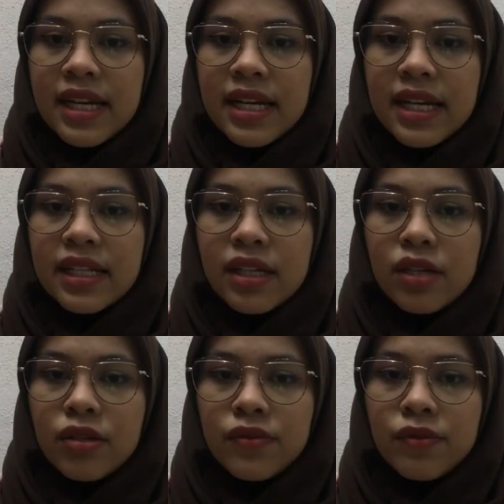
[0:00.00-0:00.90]
It
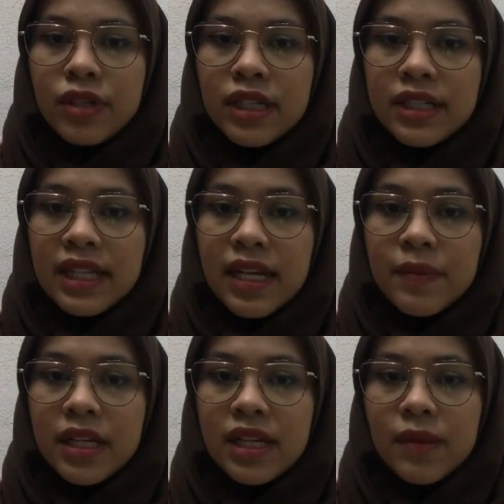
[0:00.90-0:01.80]
allows for a time
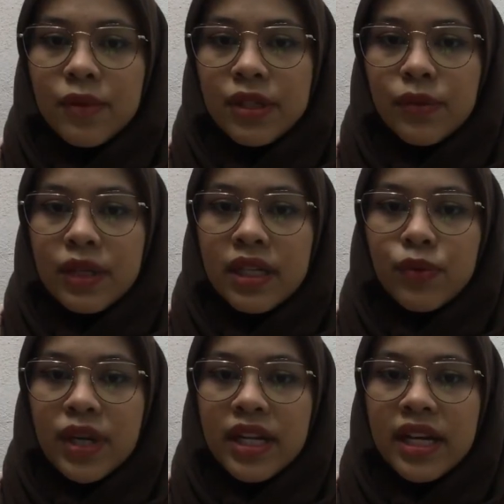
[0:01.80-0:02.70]
delay between when